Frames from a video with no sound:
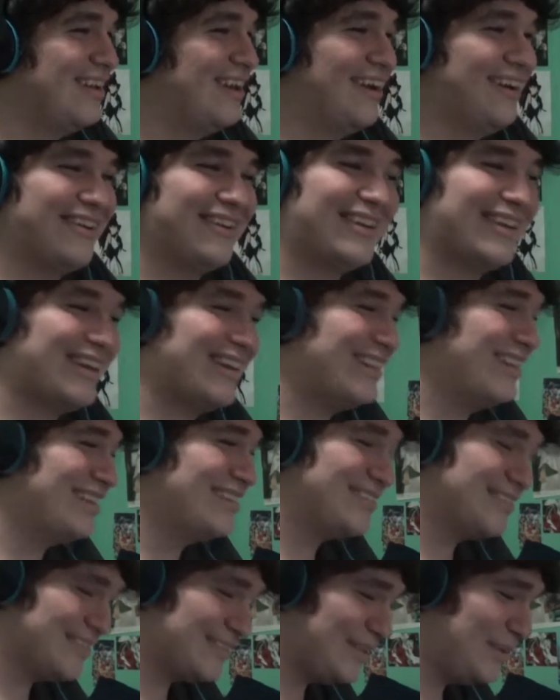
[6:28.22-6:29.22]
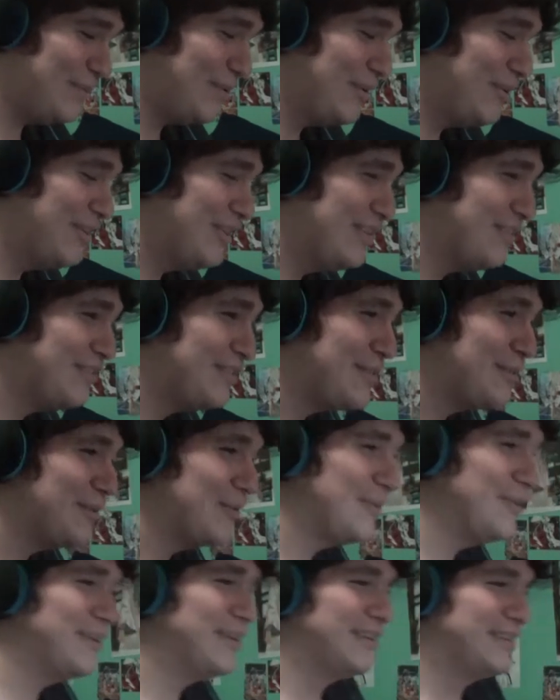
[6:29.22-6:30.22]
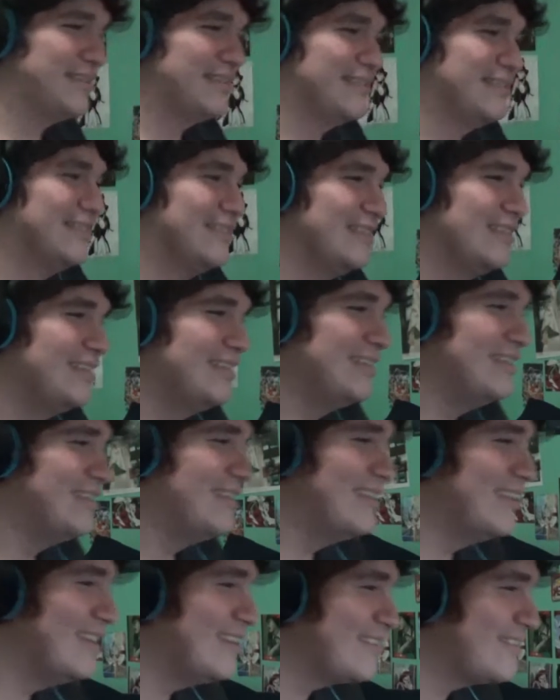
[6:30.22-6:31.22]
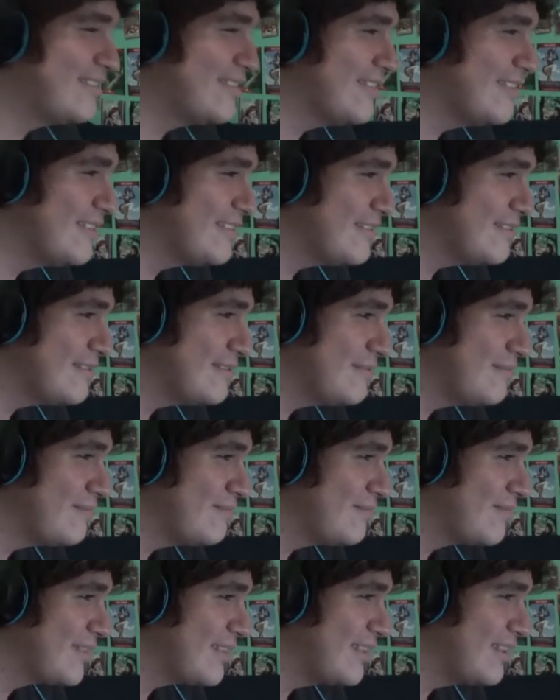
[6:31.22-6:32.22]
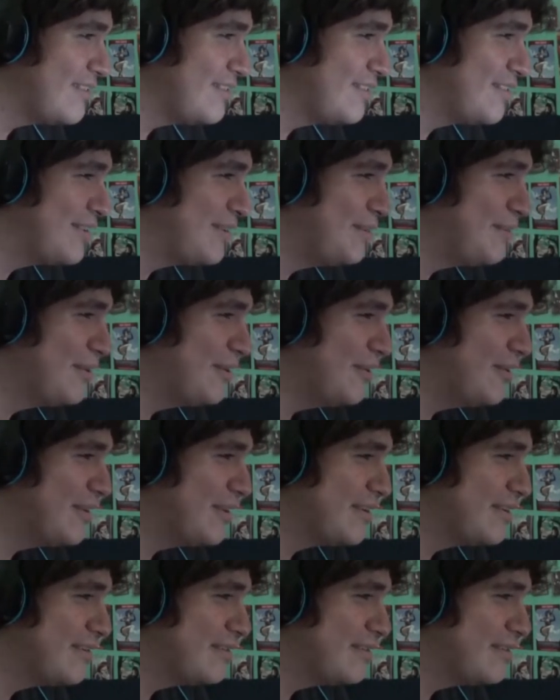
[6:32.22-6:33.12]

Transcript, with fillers: Okay, let's just keep going. Let's just keep going. Let's let's just keep going.